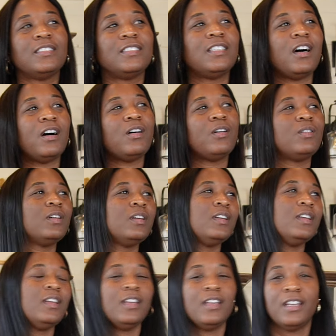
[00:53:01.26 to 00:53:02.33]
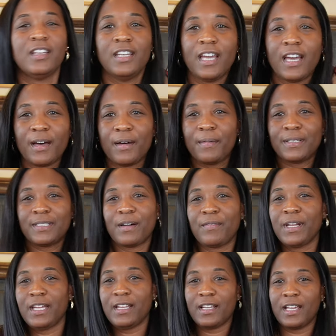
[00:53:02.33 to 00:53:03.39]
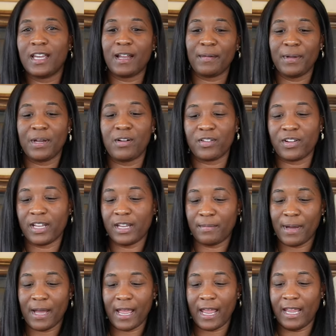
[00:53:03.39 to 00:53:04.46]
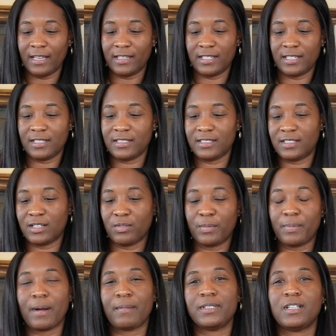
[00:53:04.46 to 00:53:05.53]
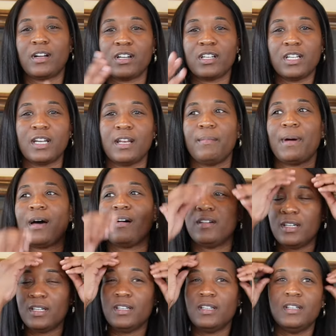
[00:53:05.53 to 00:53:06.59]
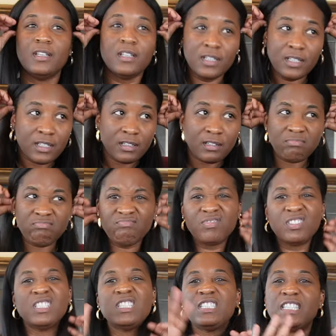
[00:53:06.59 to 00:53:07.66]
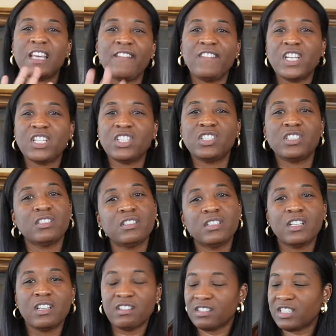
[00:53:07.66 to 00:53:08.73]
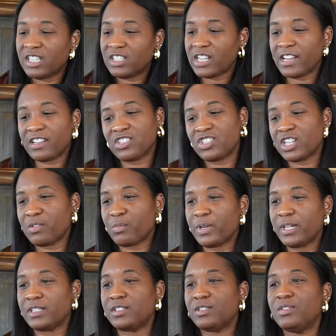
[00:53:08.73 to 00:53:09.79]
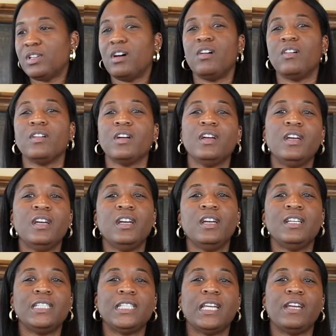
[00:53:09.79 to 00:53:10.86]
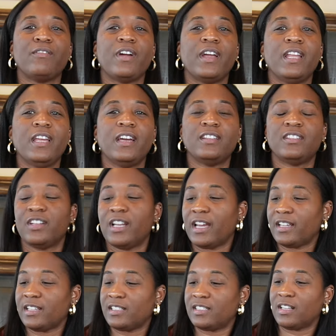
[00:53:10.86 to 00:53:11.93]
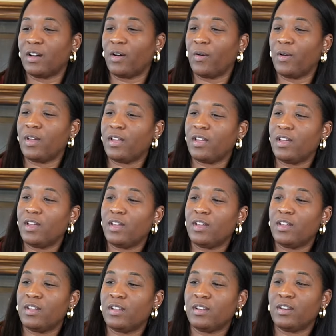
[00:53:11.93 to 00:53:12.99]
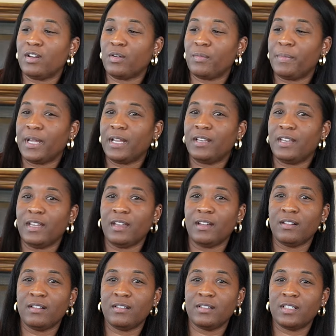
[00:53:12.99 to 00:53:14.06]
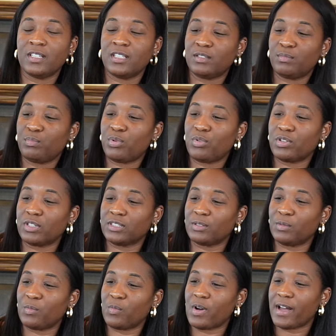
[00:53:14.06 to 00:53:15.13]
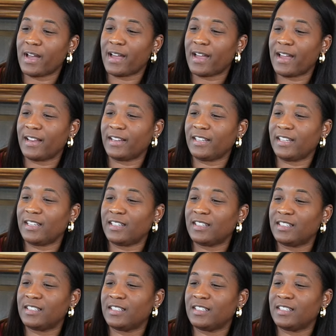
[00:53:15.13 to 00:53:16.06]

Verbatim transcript: So yeah, by the time we eat again, I'll be hungry again about eight. So we'll probably start cooking about seven-ish. Didn't take the chicken wings too long to get ready yesterday, so no big deal. Pour some wine here.